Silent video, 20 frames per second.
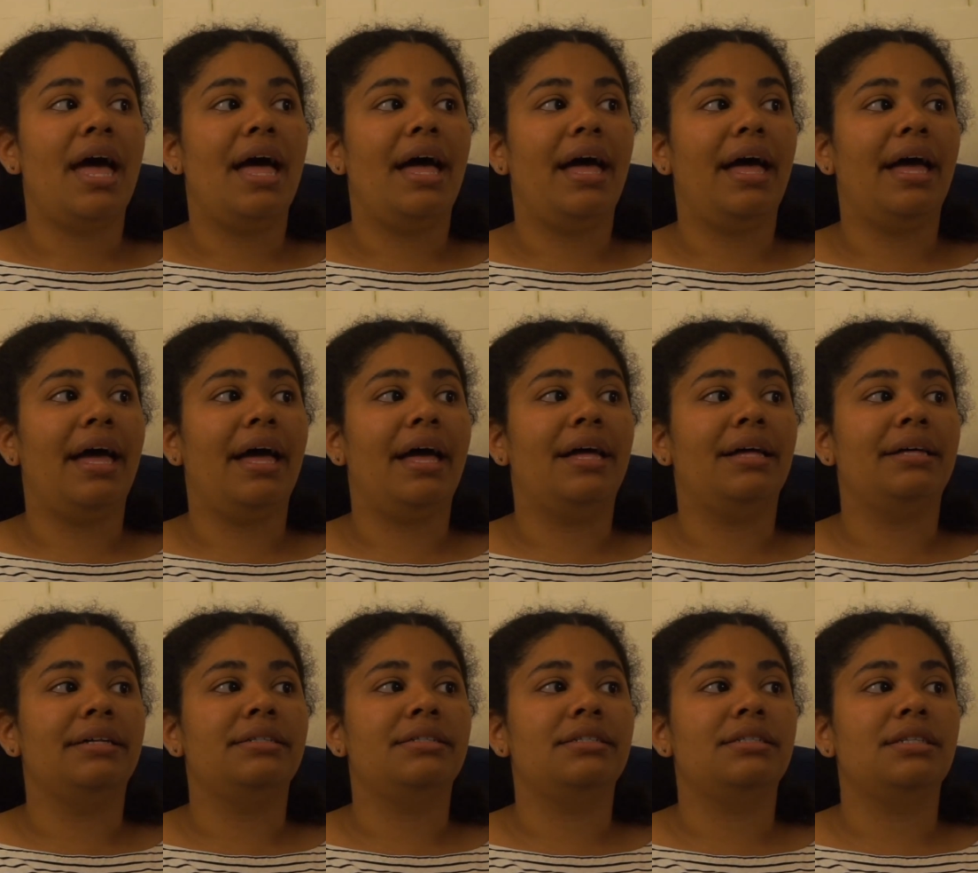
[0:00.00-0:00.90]

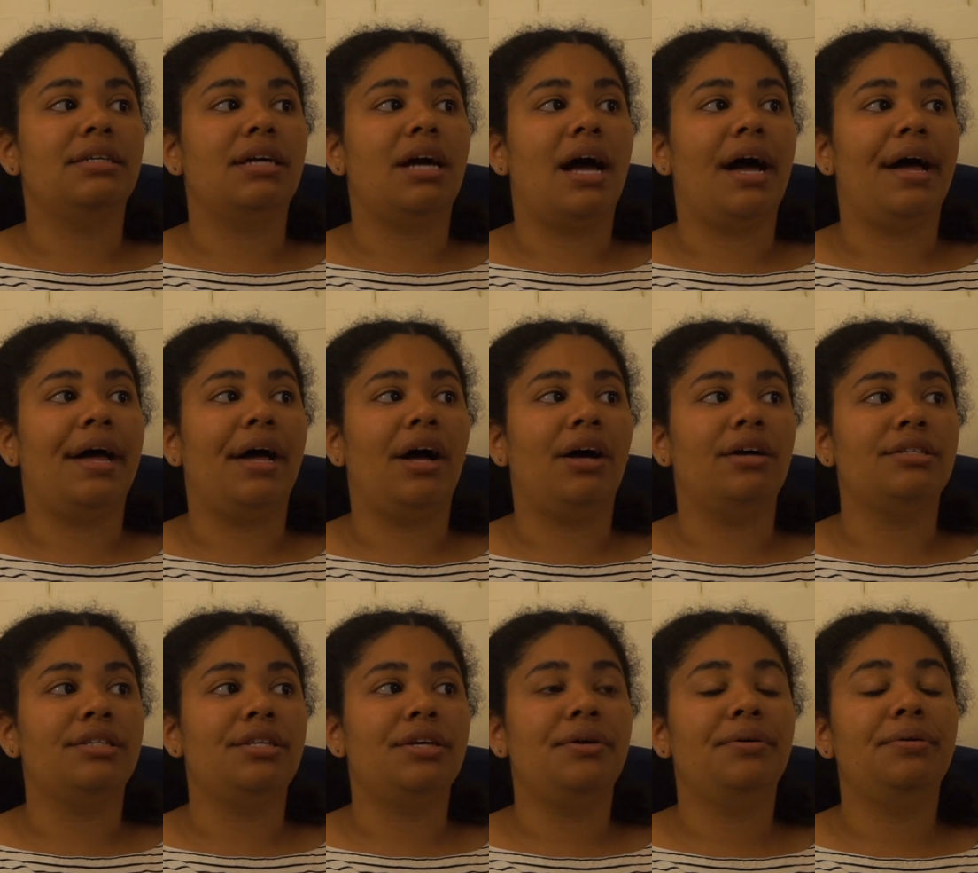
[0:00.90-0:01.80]
and I
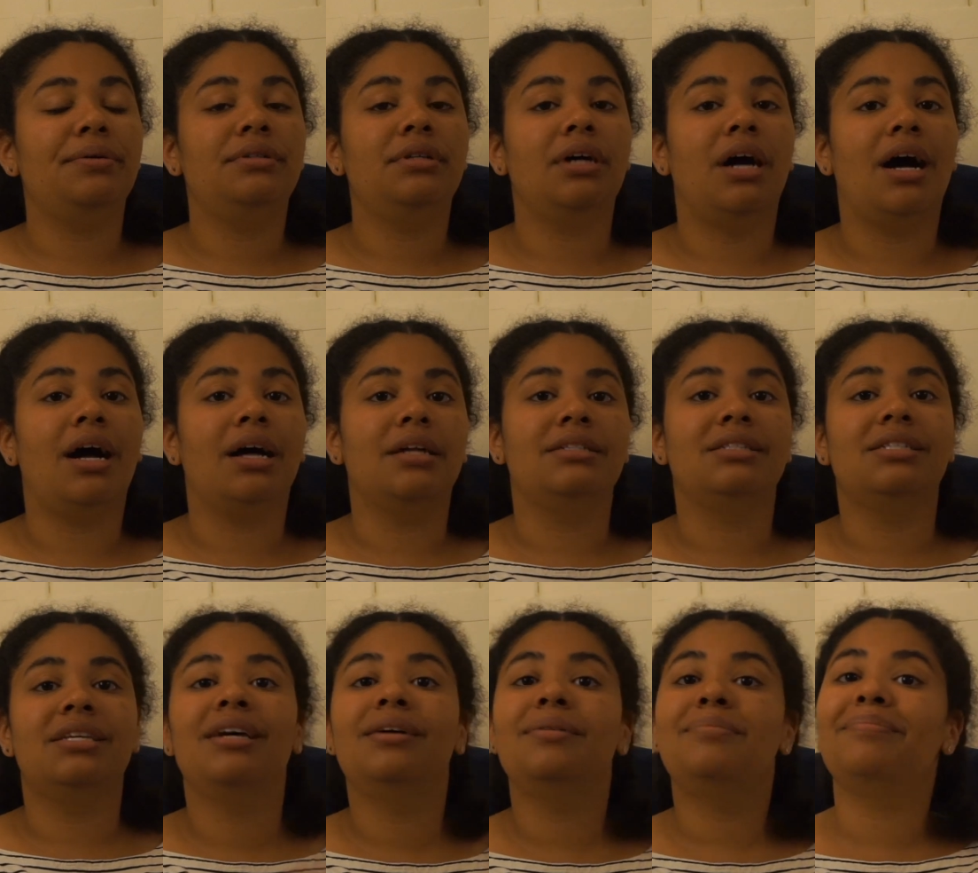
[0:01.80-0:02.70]
also
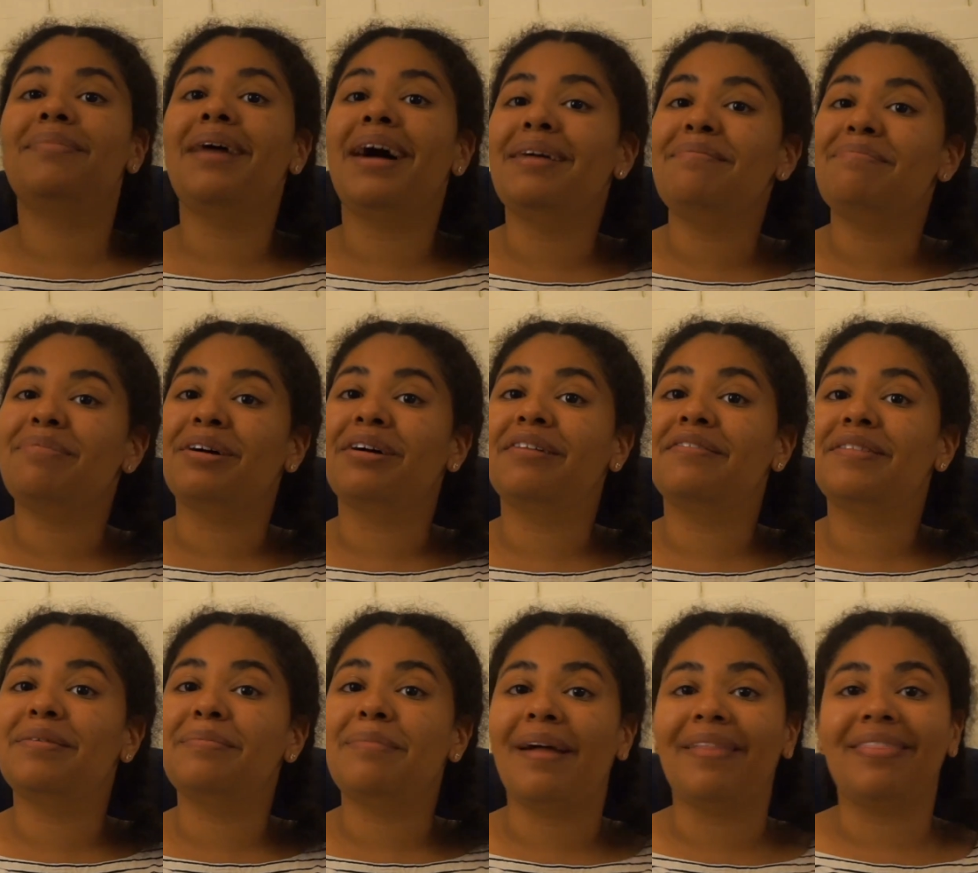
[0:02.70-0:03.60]
got my book of
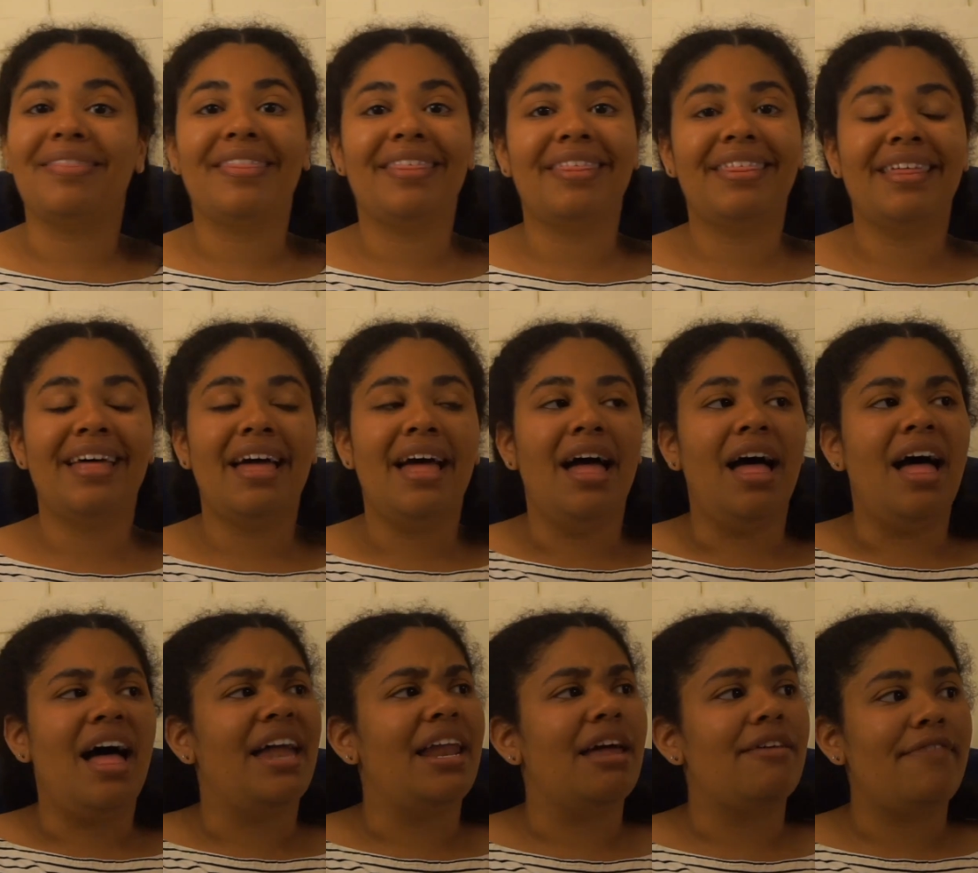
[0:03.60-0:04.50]
the month,
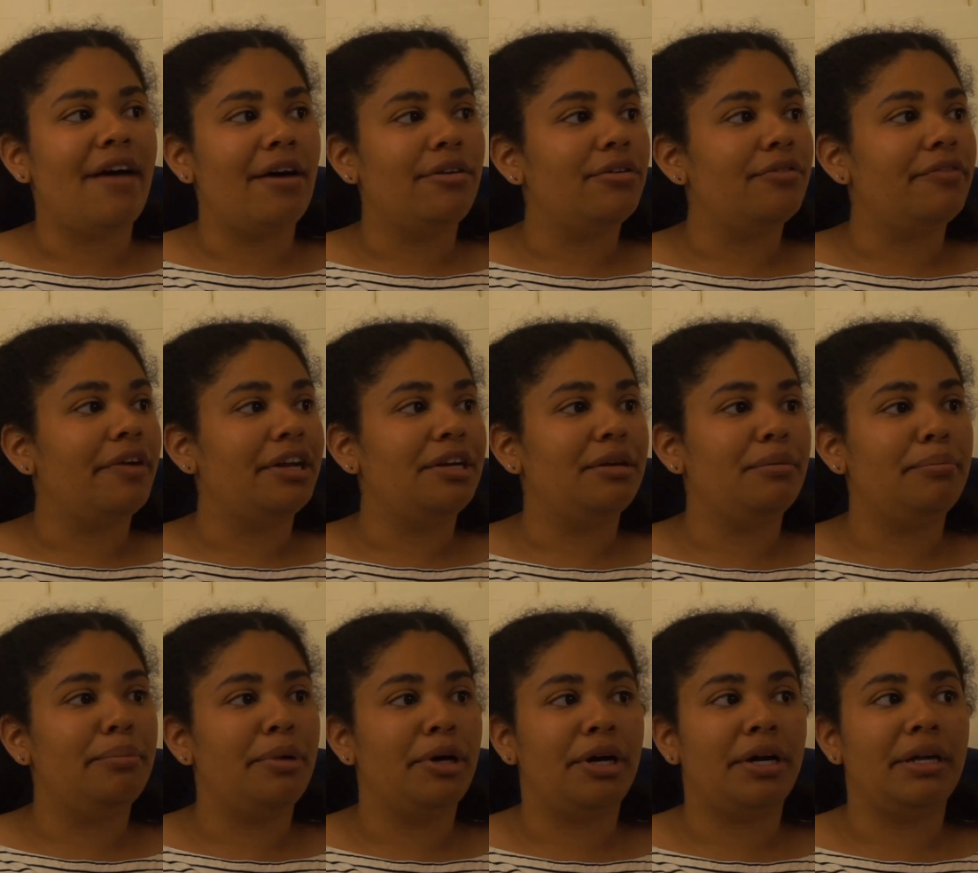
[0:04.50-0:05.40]
and I found a random
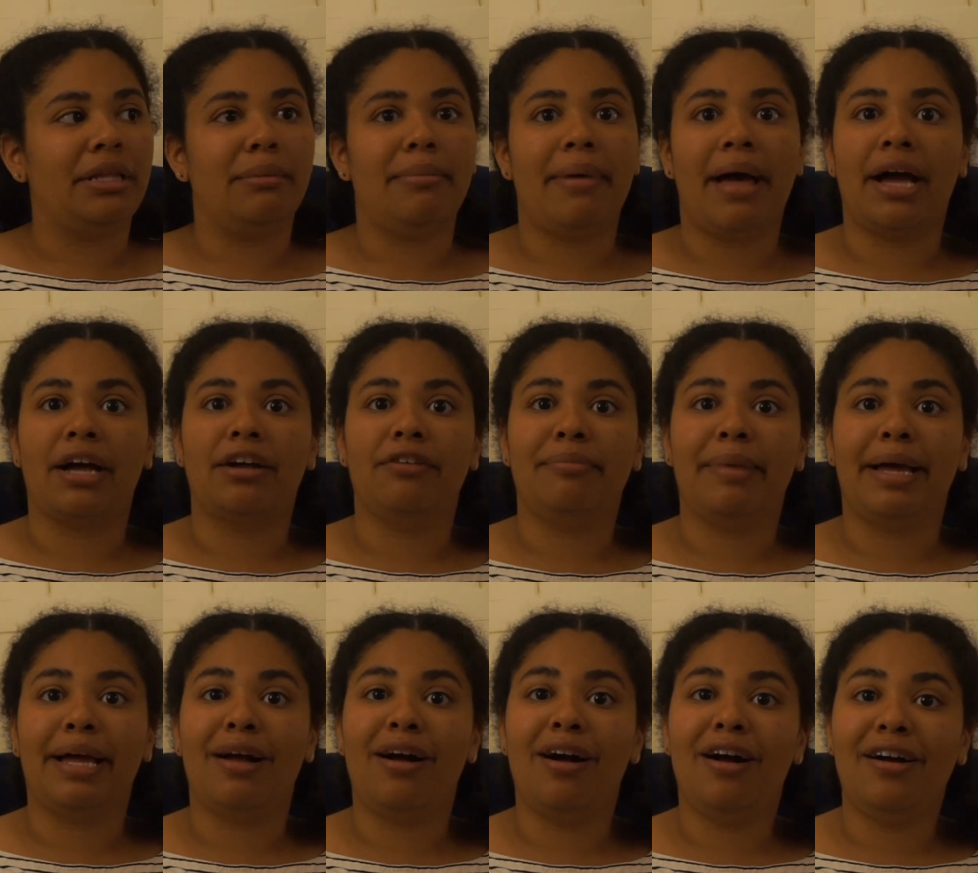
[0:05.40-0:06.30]
book in the back of
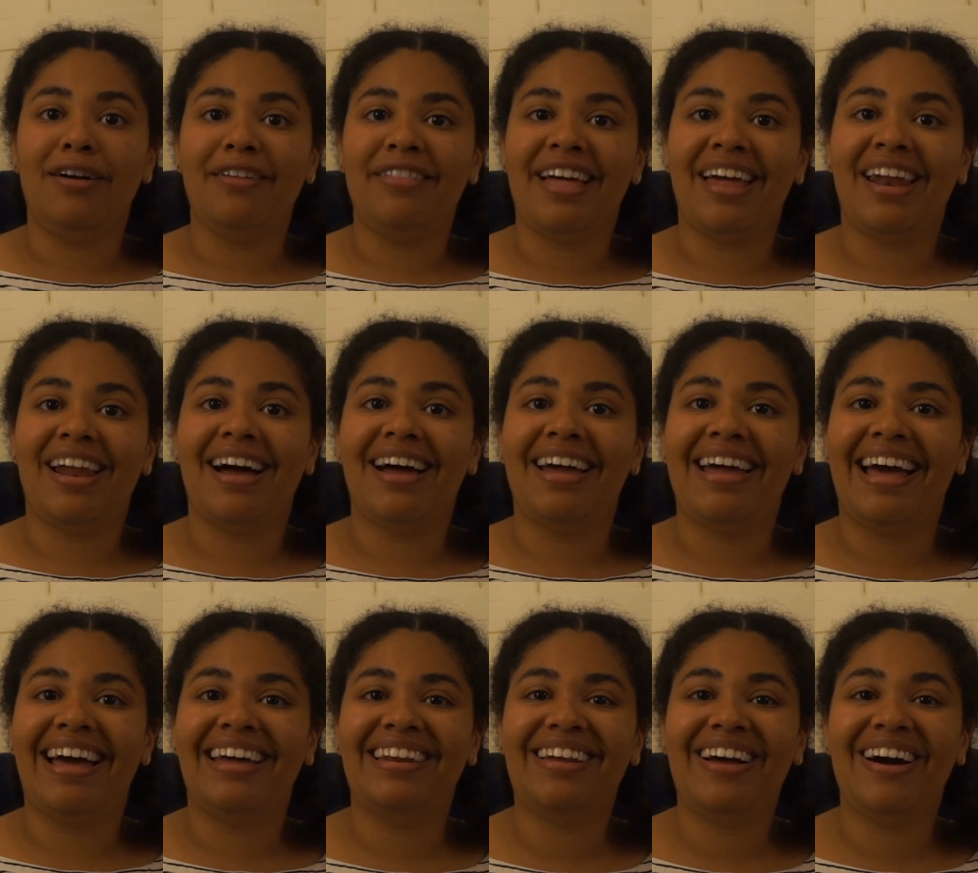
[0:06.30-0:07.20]
my car that I
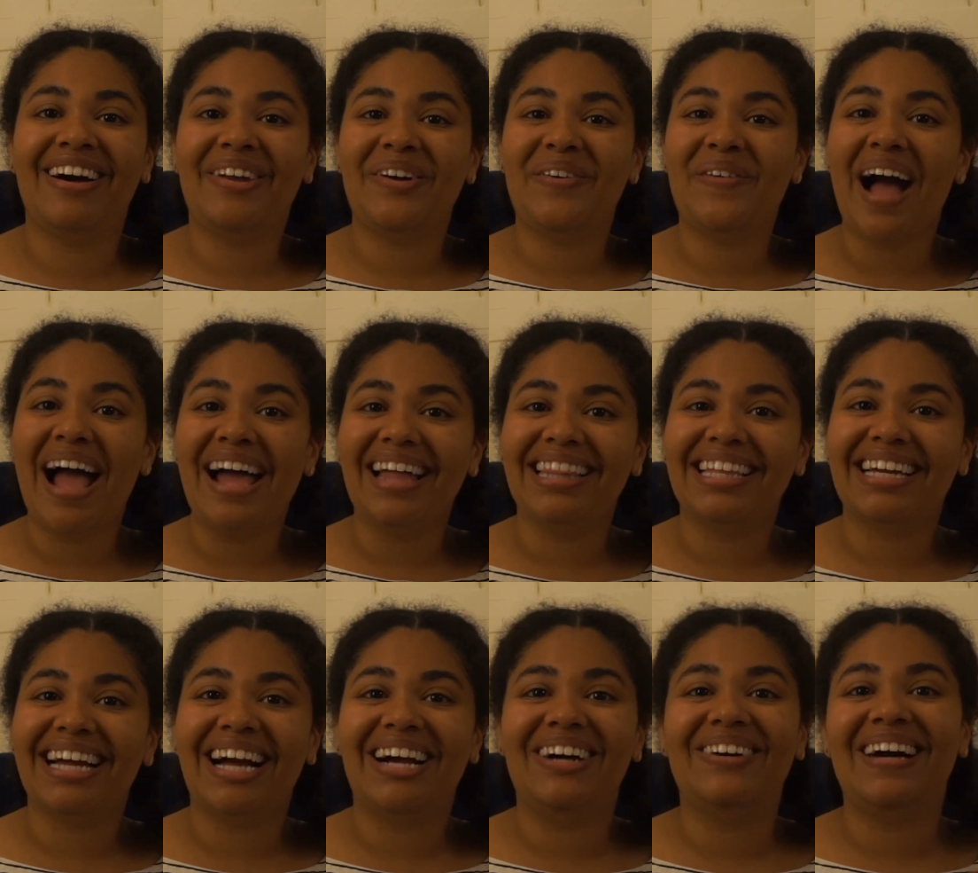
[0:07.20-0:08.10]
had got a while
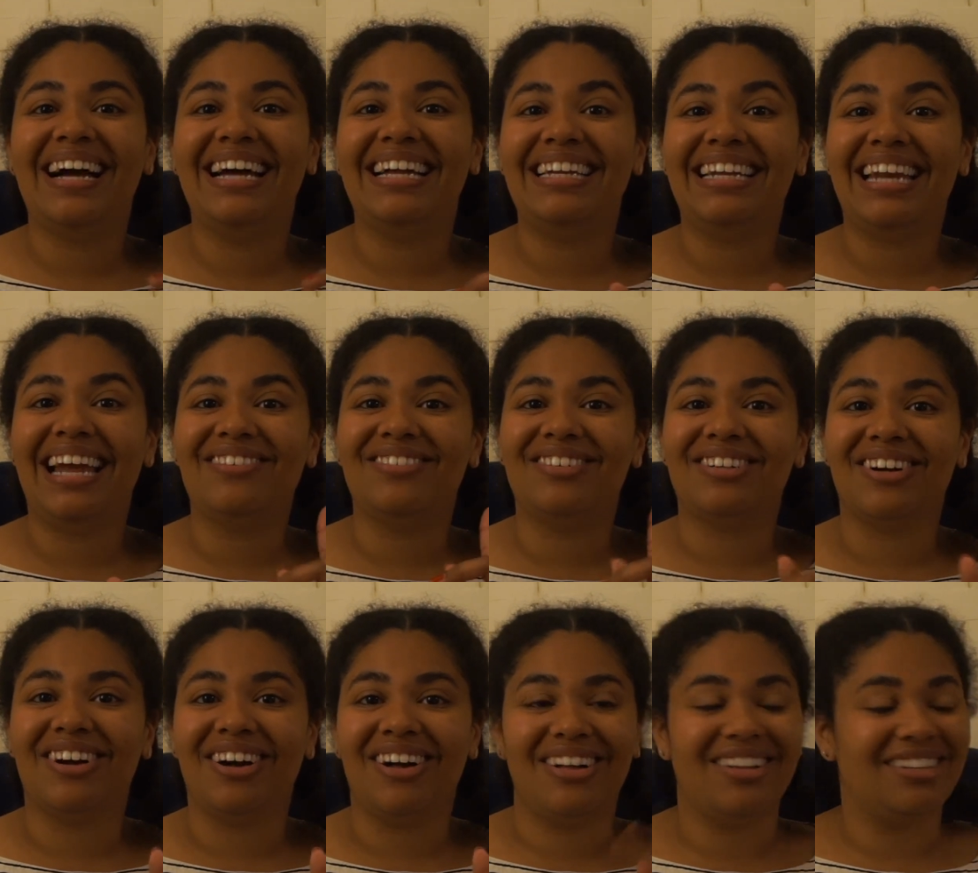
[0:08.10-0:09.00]
ago and never
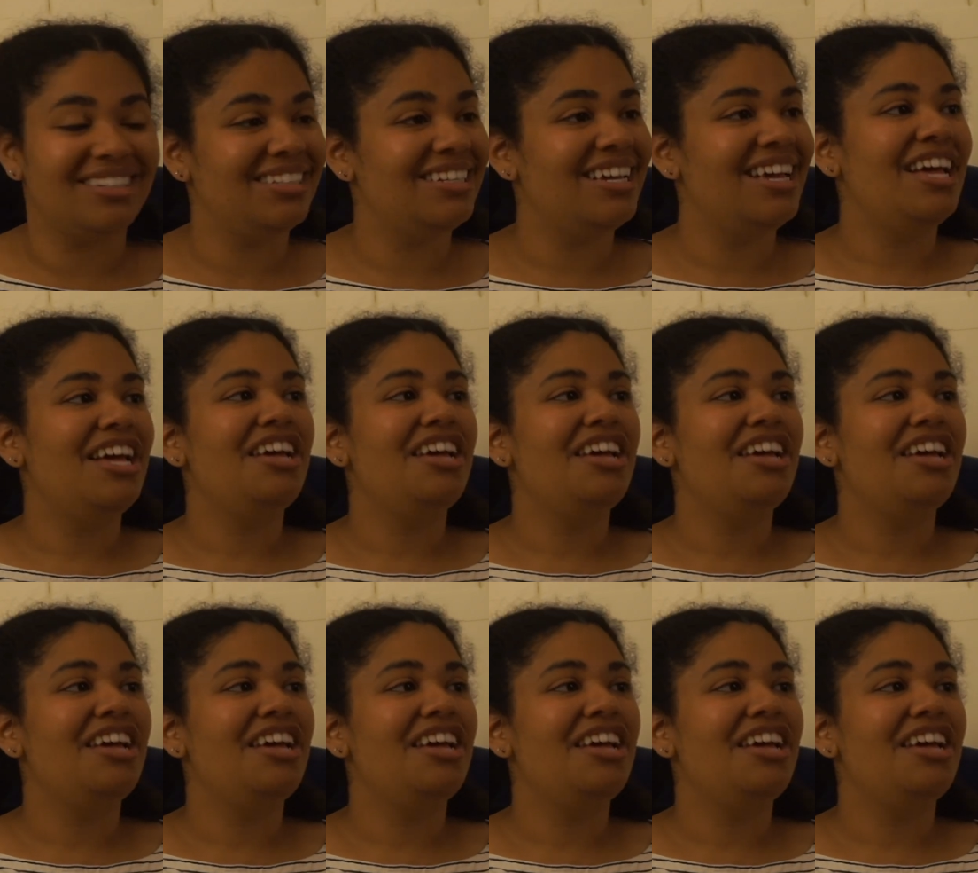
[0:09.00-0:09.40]
hauled.